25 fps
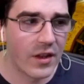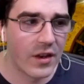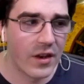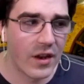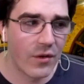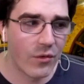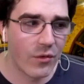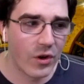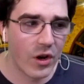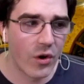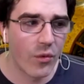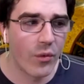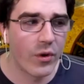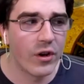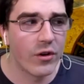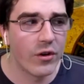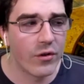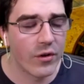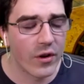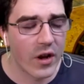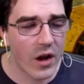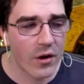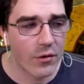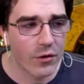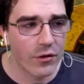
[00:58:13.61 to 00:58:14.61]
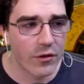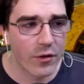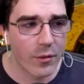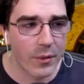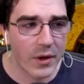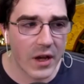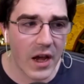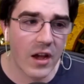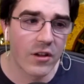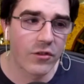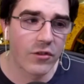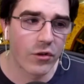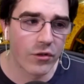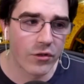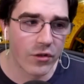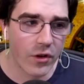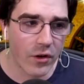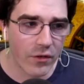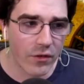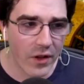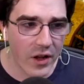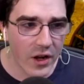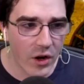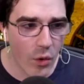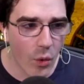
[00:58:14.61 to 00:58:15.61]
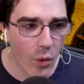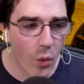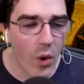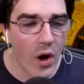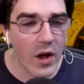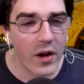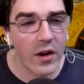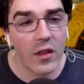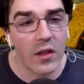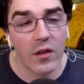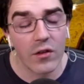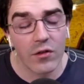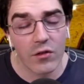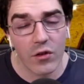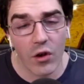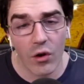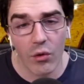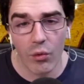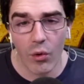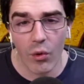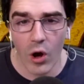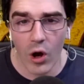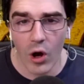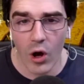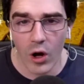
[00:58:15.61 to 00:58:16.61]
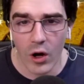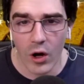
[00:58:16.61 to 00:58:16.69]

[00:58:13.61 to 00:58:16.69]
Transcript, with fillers: you know when you encounter something ask yourself like why did this go wrong